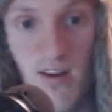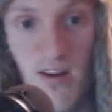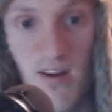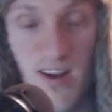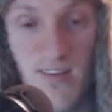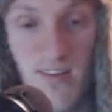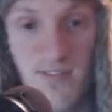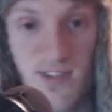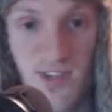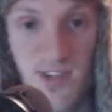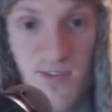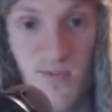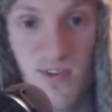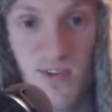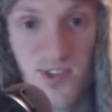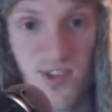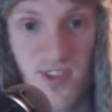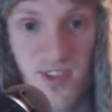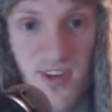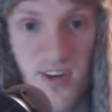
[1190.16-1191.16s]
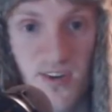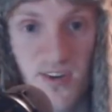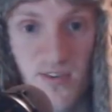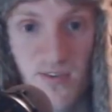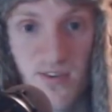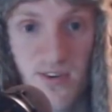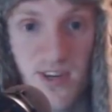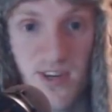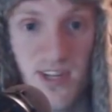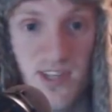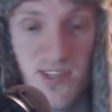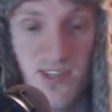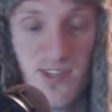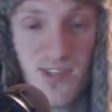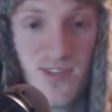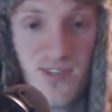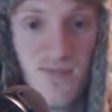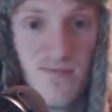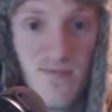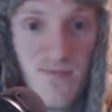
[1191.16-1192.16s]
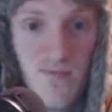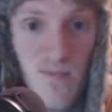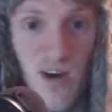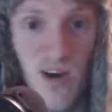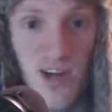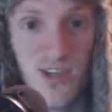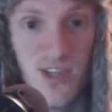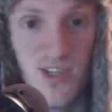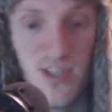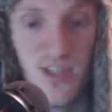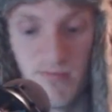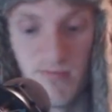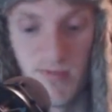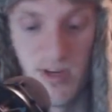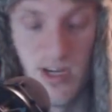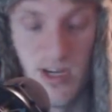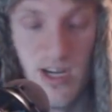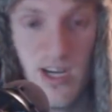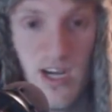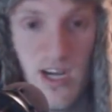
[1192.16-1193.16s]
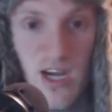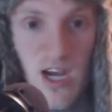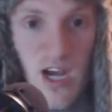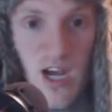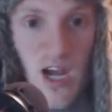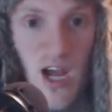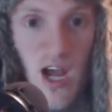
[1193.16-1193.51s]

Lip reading: I obviously wasn't there, or didn't watch it, but